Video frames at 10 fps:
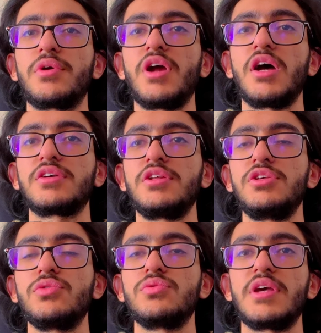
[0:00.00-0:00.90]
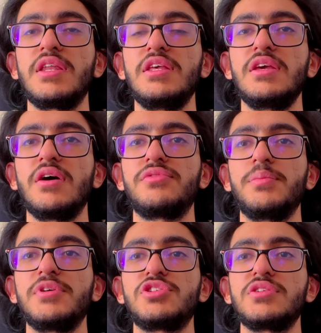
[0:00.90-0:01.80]
We're not going to use any of the
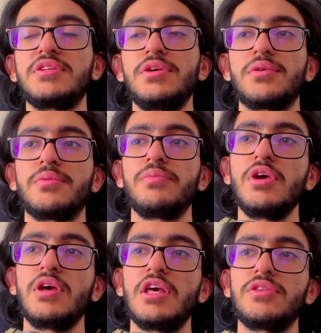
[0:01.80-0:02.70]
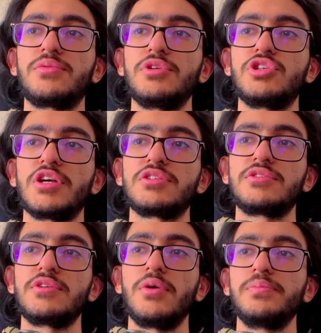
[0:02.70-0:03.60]
meshes here in Three.js.
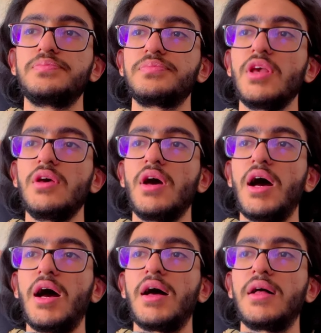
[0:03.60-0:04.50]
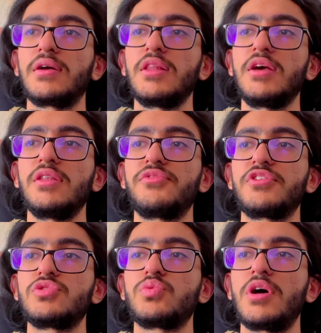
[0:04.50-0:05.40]
So click on the
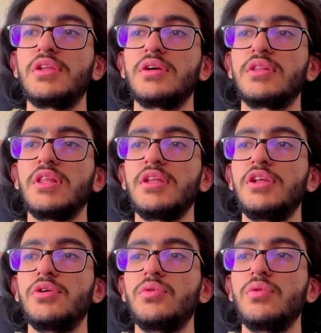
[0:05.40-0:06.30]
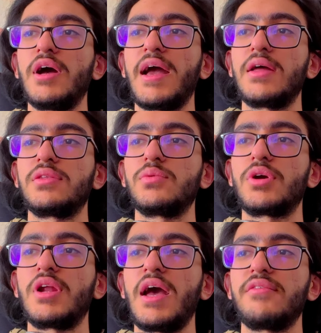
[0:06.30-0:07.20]
first one, click new, and
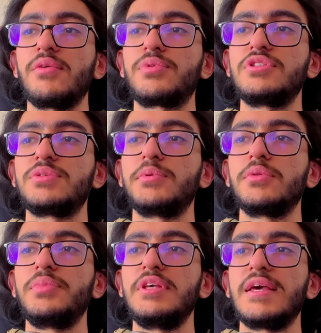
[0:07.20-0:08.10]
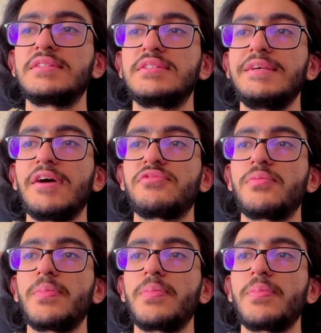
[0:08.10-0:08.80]
we're going to have a principled BSDF.